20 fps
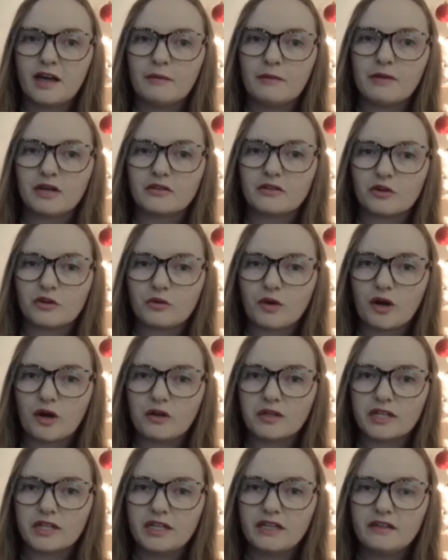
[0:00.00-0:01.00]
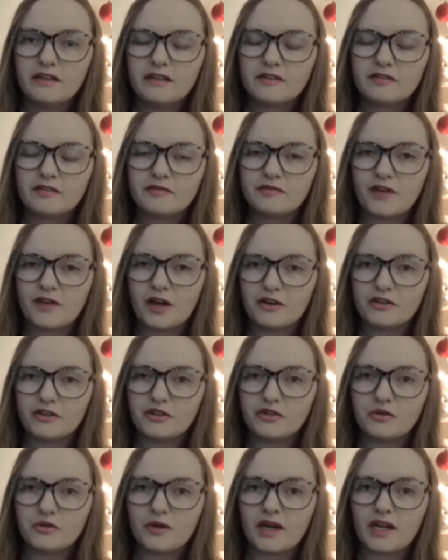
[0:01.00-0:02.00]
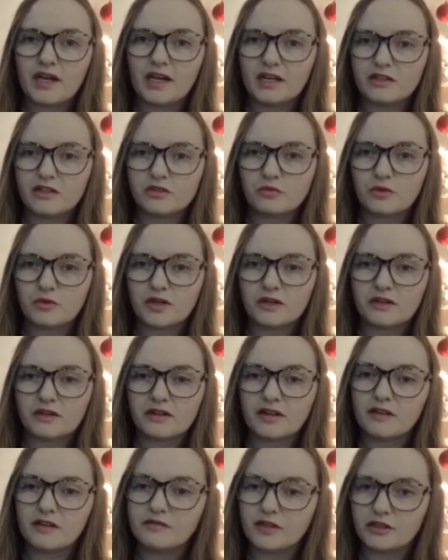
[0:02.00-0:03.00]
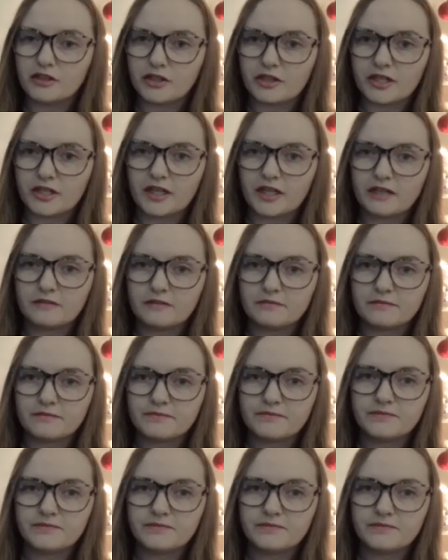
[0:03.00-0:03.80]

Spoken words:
about the quality, value, and worth of the learning.